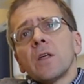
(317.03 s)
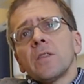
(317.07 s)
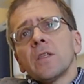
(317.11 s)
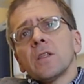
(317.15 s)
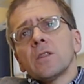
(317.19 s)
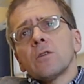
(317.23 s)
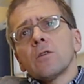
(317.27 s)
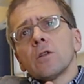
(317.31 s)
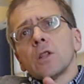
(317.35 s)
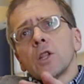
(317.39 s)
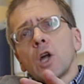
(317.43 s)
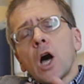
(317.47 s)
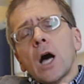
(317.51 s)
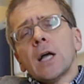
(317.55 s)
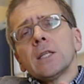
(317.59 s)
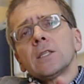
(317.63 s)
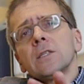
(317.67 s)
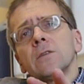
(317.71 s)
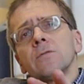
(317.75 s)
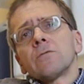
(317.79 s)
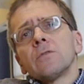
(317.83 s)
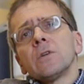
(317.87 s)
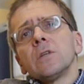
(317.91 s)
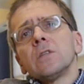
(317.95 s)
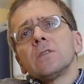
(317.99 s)
I think there are lots
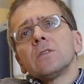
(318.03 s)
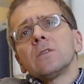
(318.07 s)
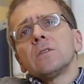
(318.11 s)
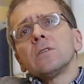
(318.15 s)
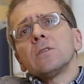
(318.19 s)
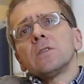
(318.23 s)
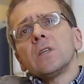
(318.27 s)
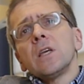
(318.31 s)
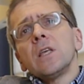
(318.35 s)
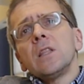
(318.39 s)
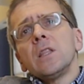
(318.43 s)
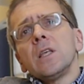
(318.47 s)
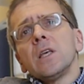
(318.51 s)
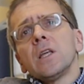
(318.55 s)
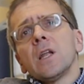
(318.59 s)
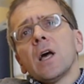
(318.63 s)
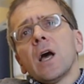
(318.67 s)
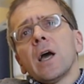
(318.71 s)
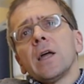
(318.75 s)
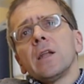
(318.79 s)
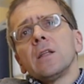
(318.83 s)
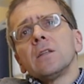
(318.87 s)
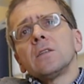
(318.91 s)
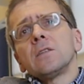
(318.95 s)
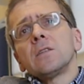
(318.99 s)
of reasons in the
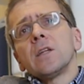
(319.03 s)
United